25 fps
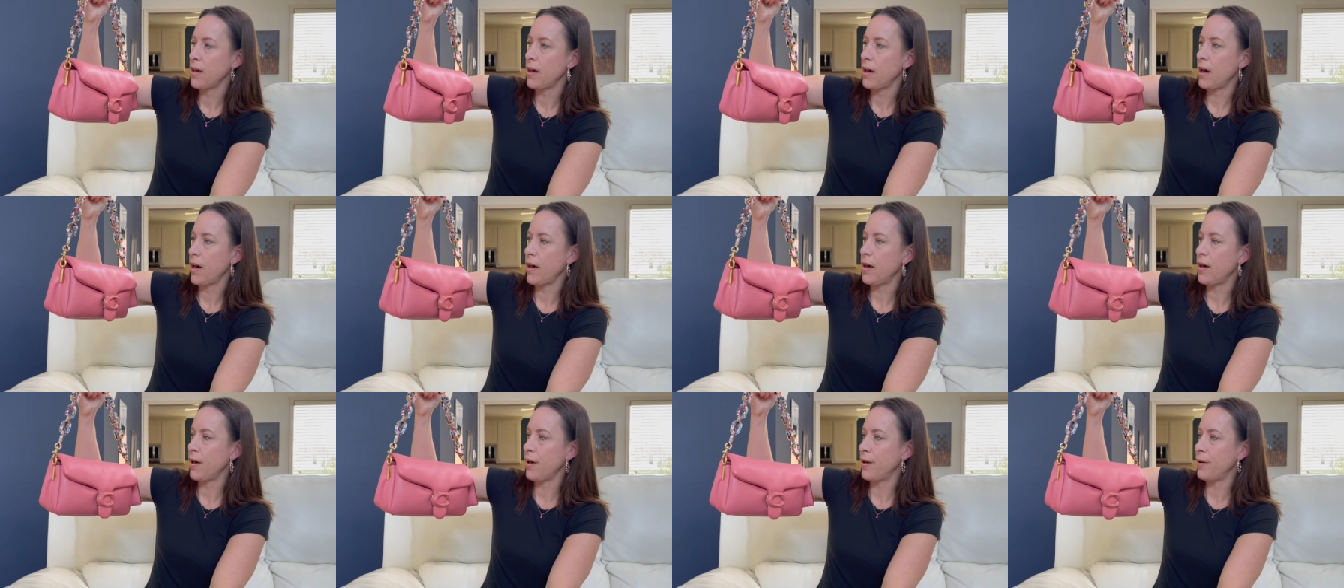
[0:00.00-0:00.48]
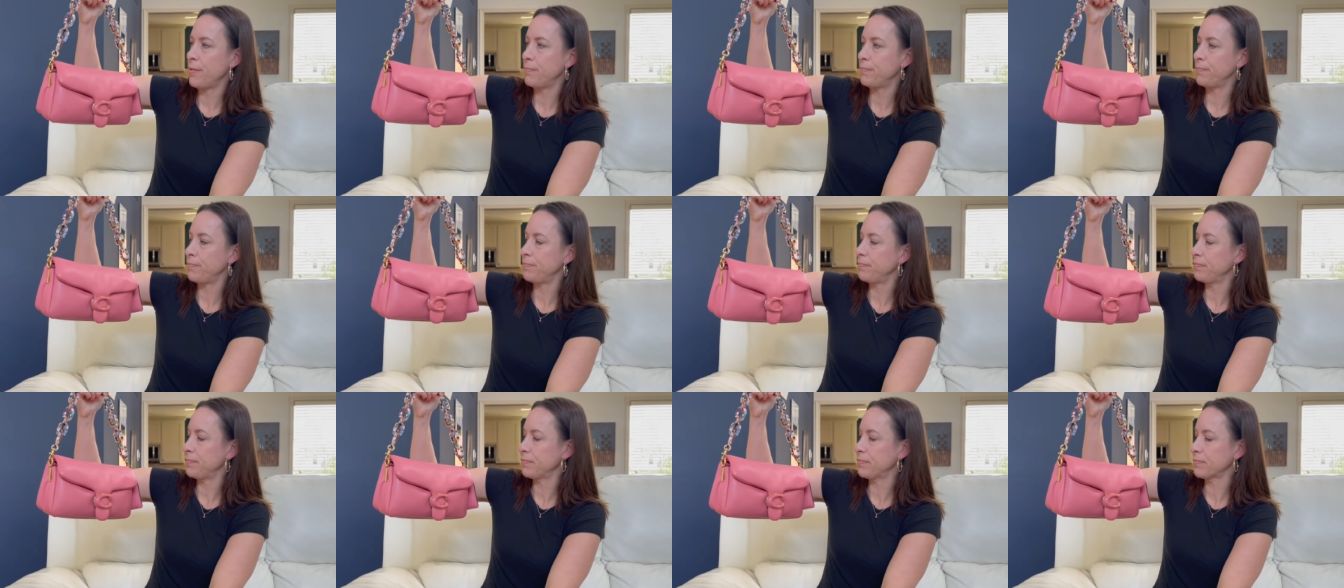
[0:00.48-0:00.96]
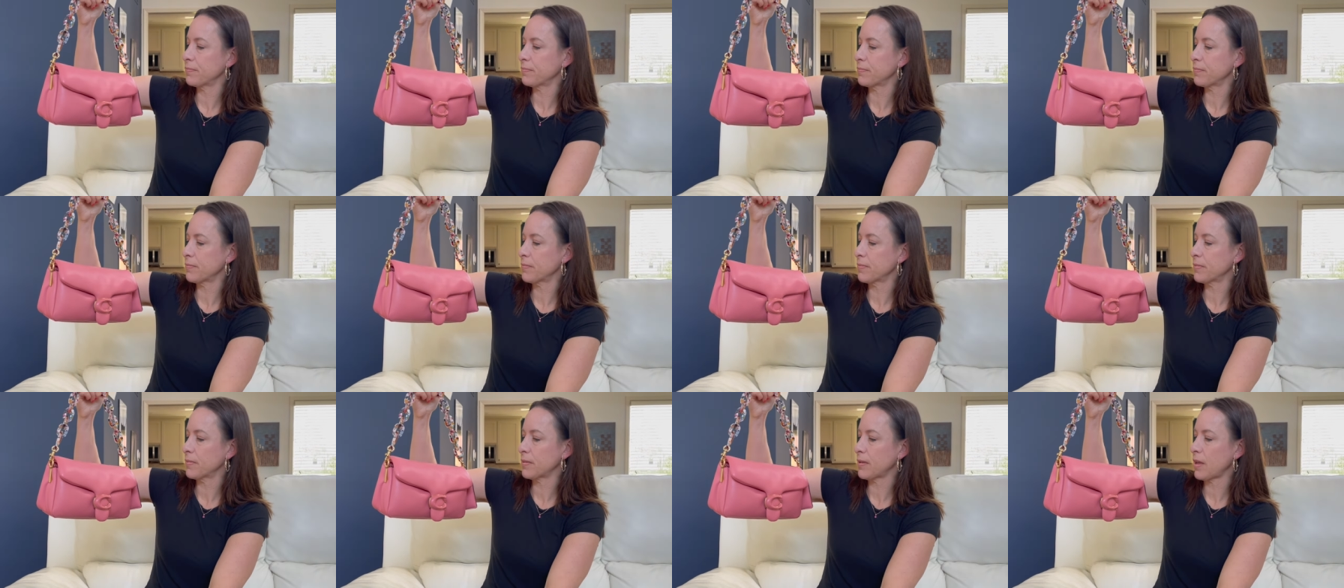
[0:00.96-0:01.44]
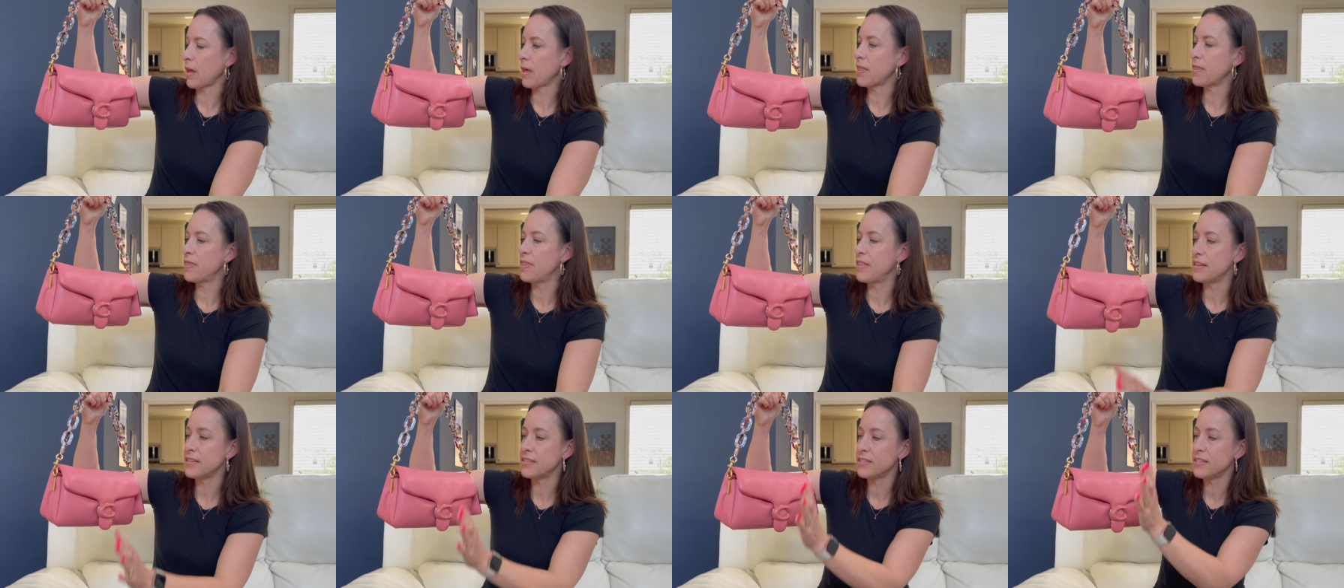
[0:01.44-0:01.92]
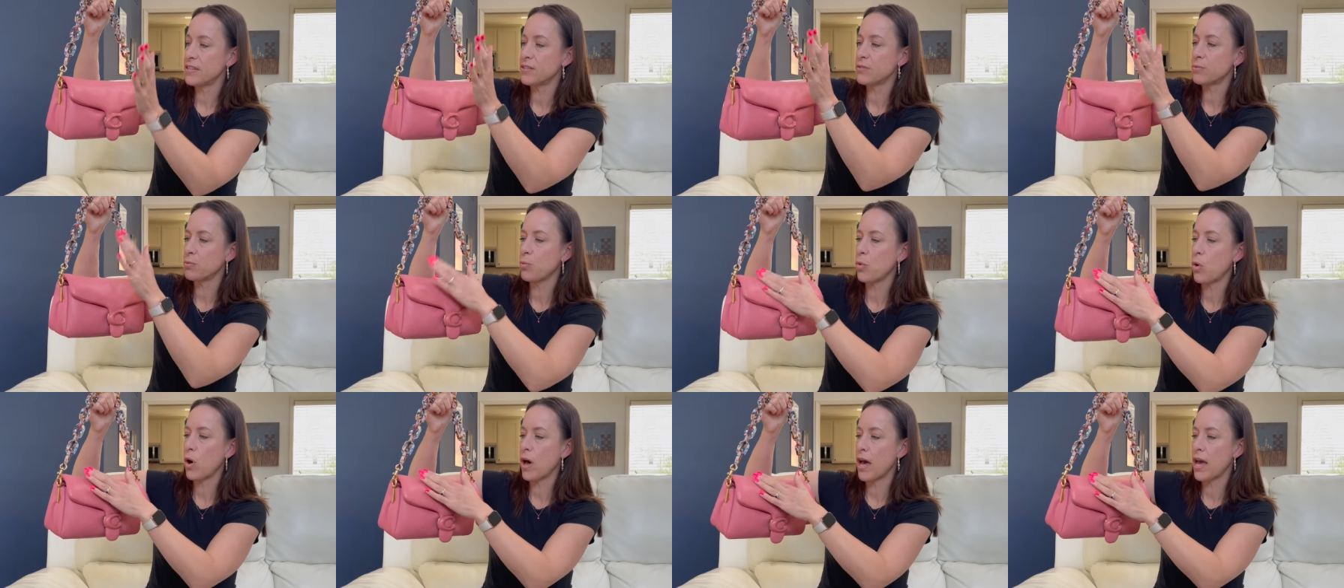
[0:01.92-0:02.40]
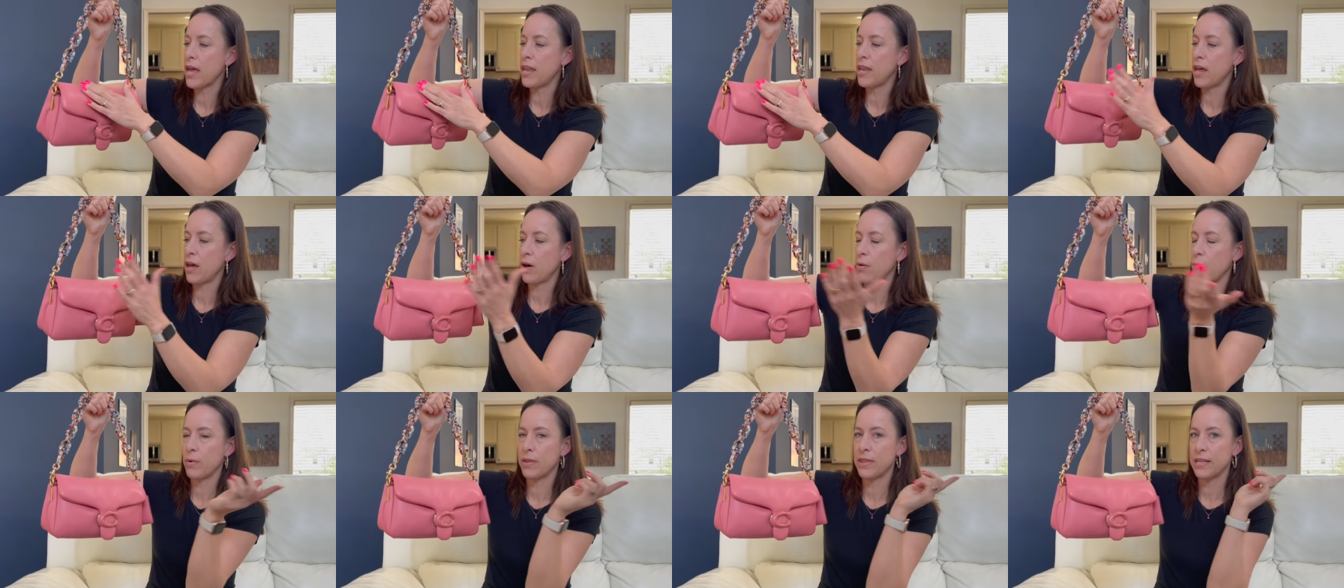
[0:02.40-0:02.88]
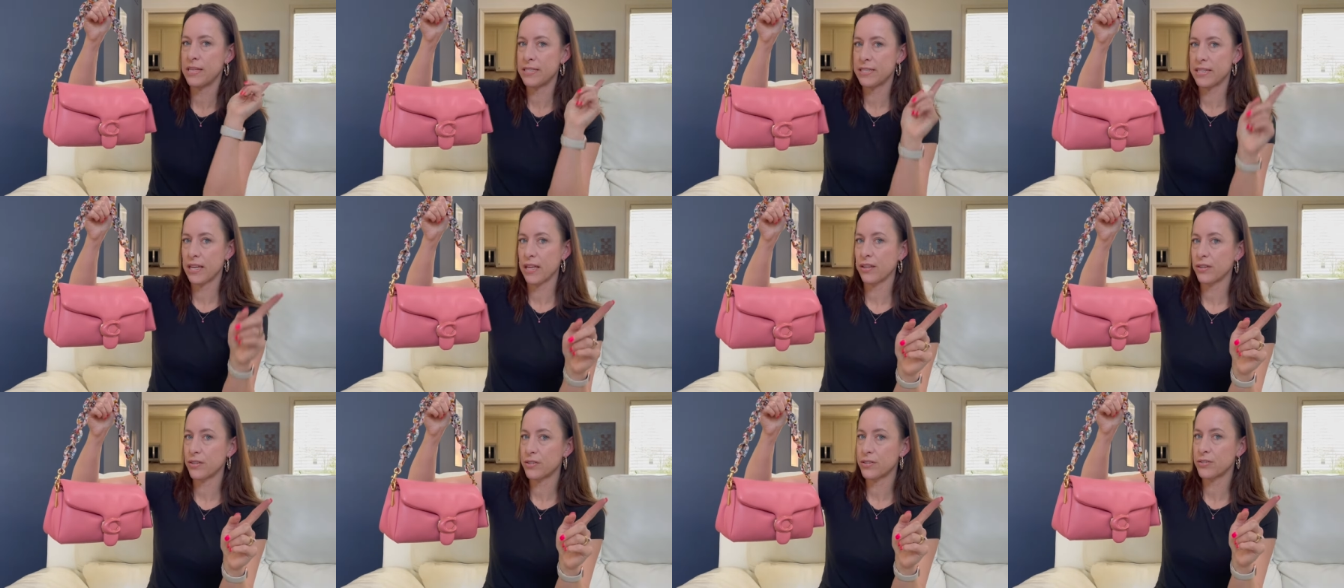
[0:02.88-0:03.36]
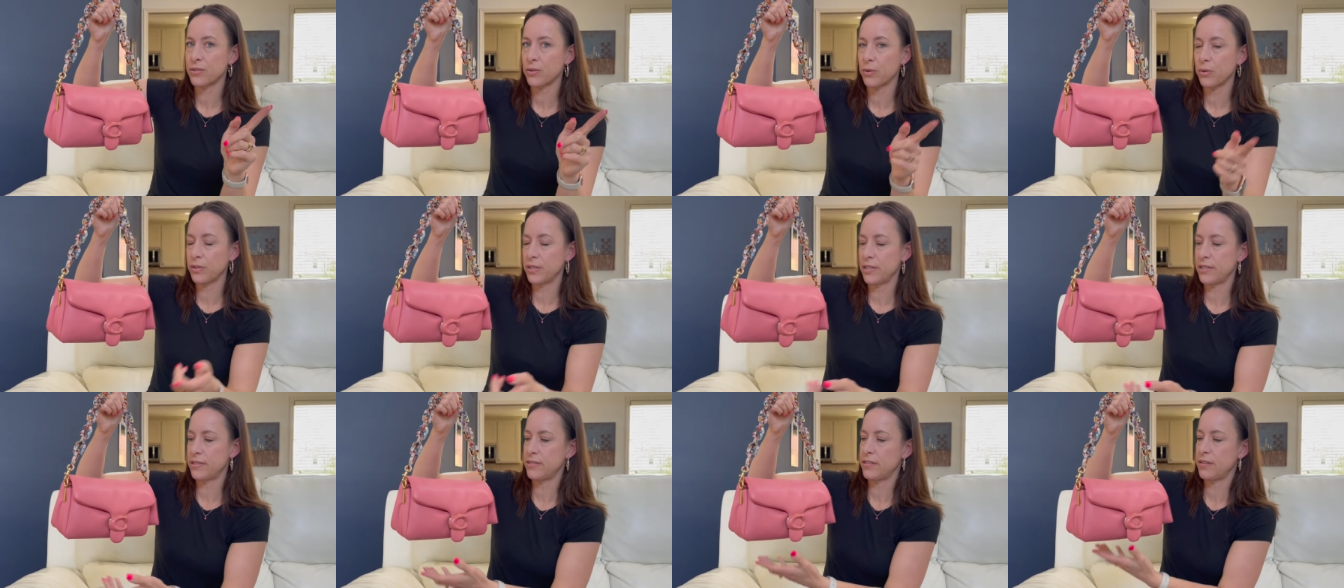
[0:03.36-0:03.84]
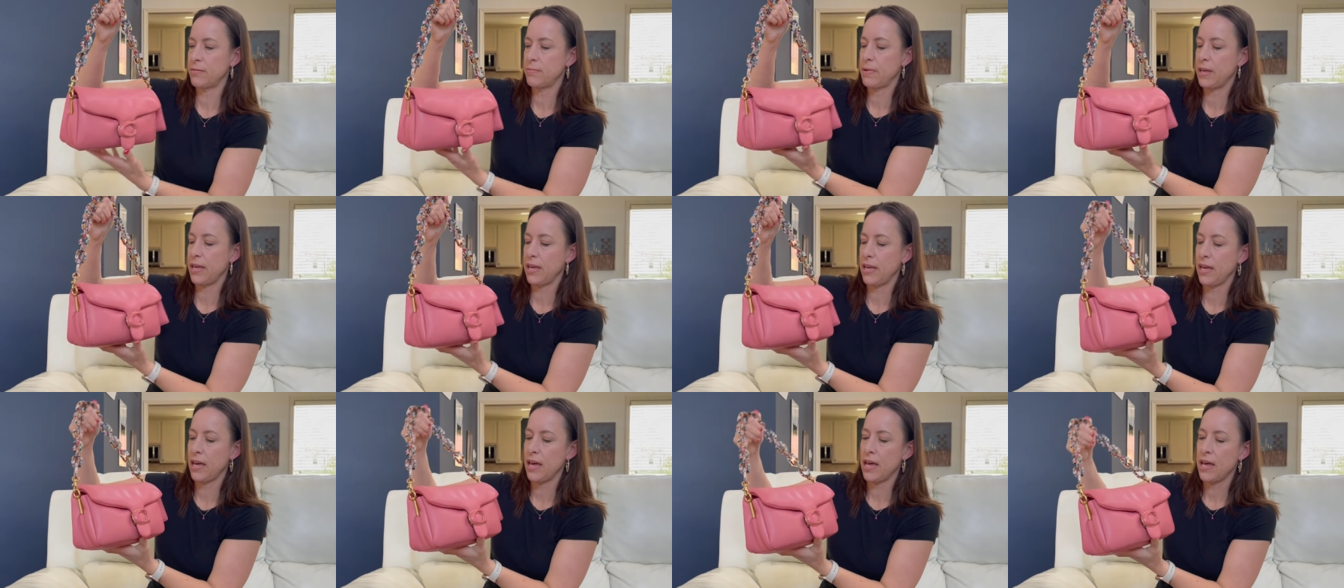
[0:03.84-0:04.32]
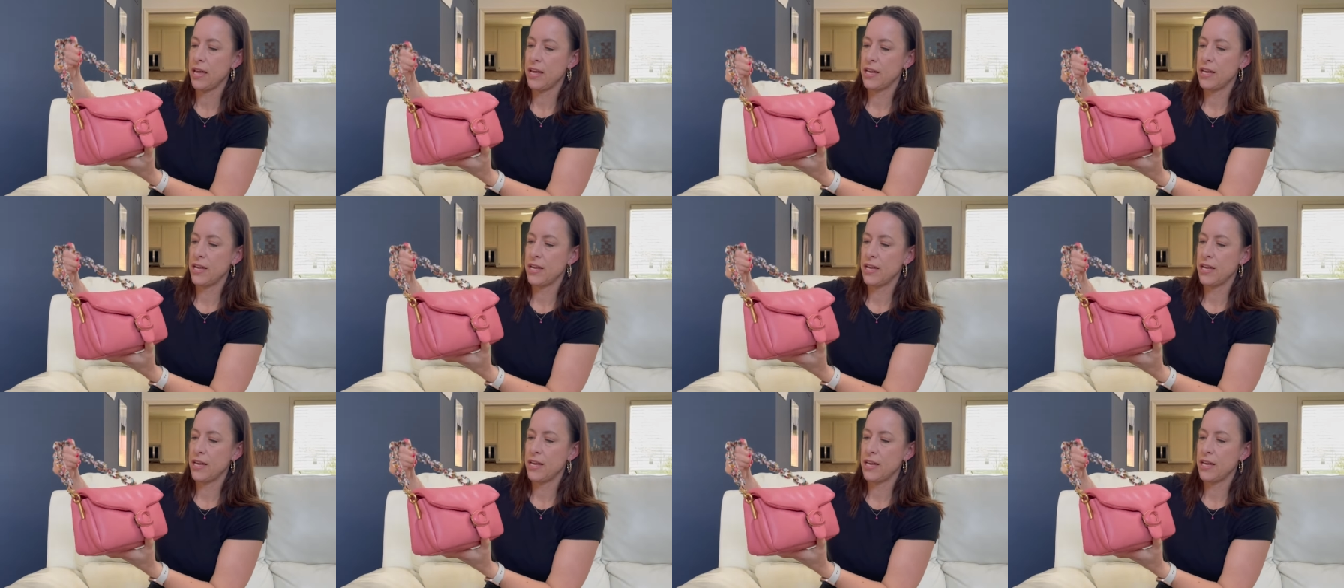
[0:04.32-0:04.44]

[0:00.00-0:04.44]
Um, this is one, when the seller sold it to me,